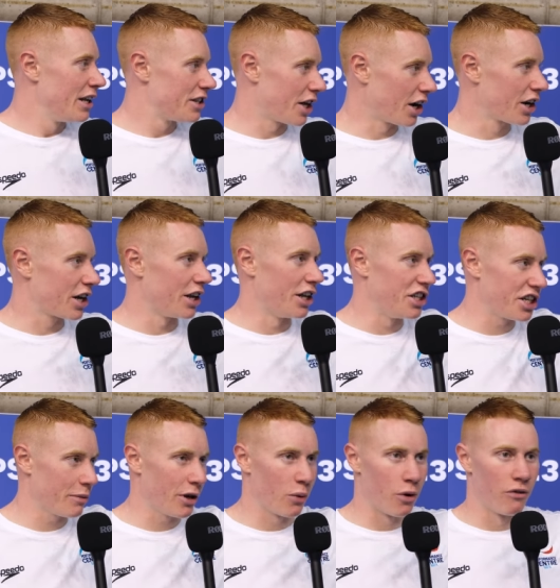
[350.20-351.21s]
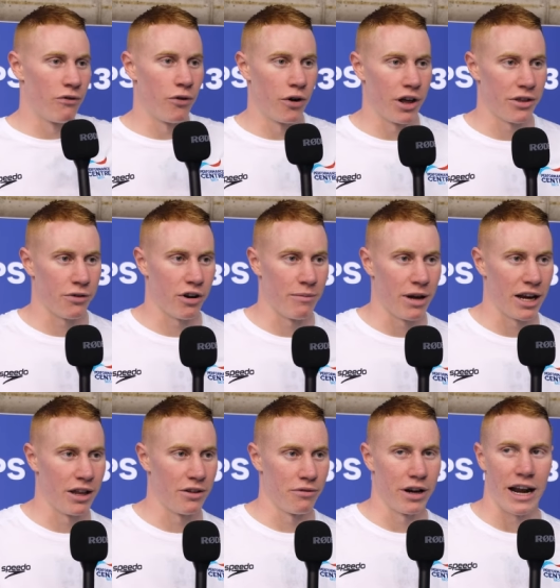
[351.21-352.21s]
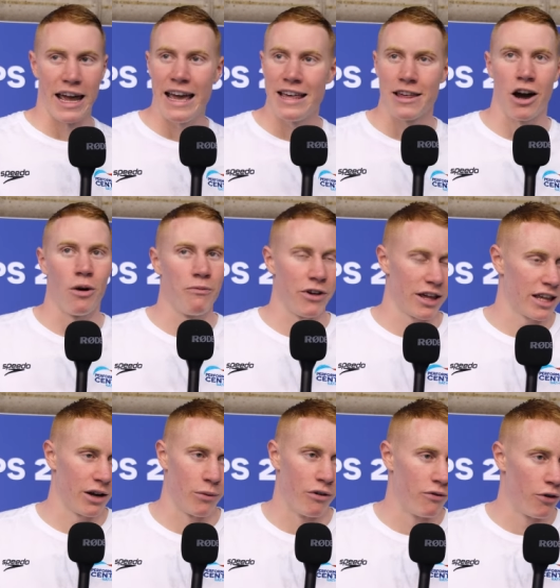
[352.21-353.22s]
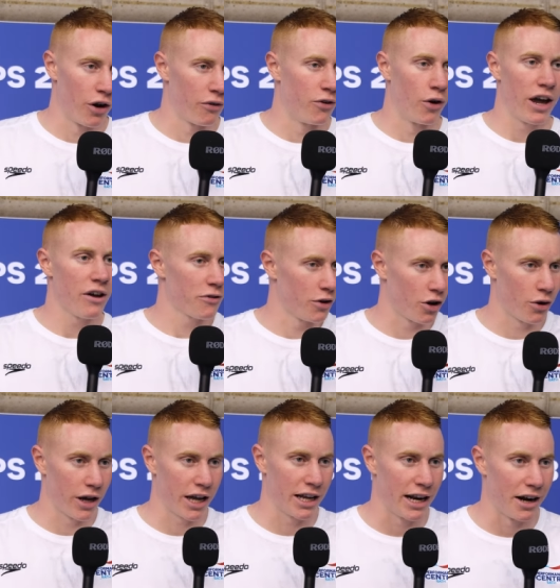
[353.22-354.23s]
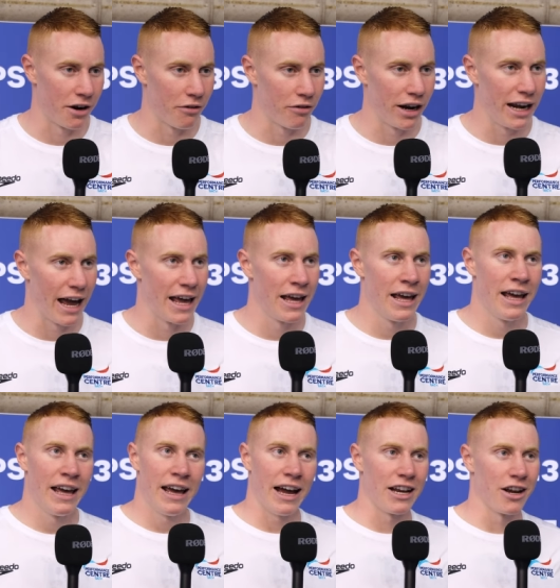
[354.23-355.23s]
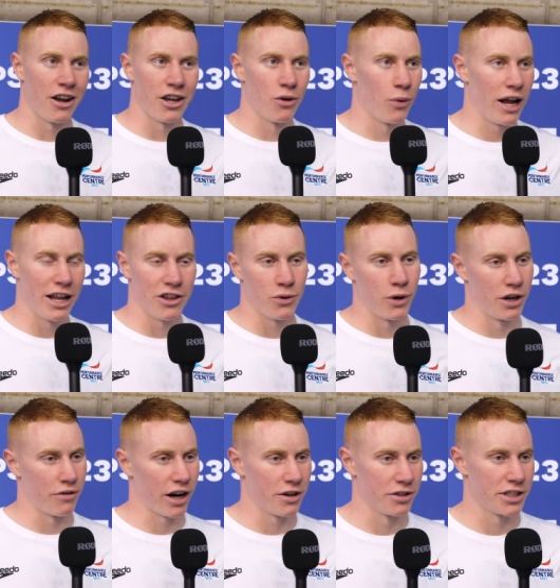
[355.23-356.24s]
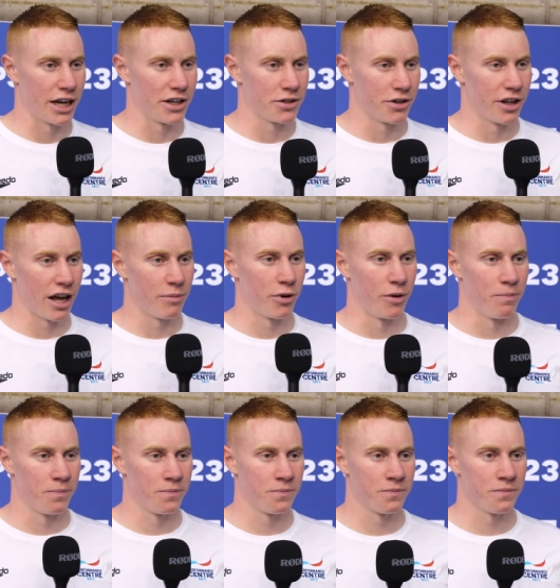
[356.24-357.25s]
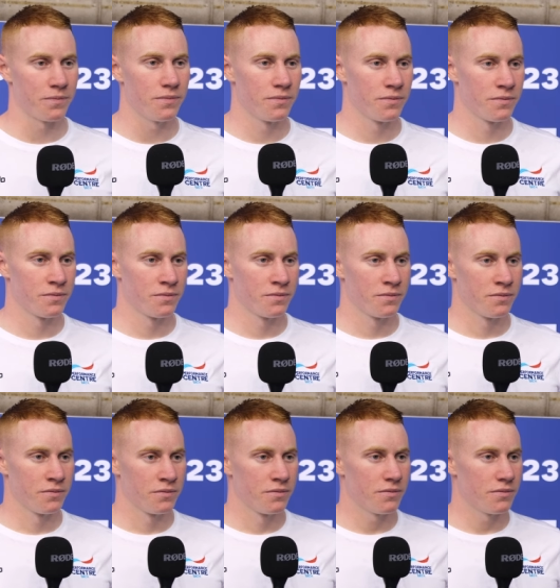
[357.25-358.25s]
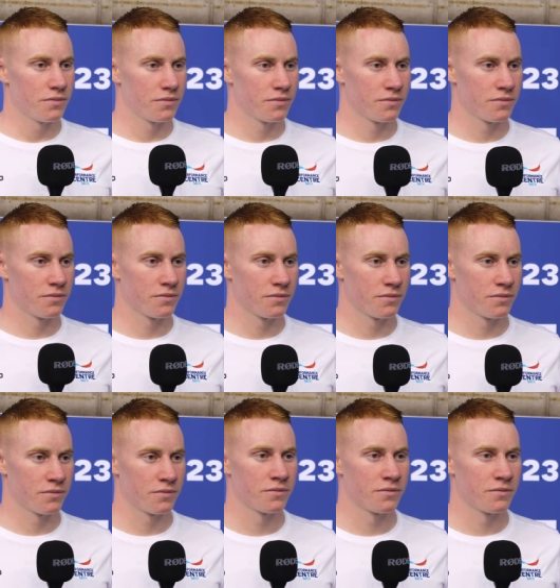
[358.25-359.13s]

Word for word: Duncan and Jimmy are 143 man in the relay. He's obviously a 144, if not quicker now in a relay. And you know, you're well into world record territory at that point. Yeah, we're looking. We've got a very strong team.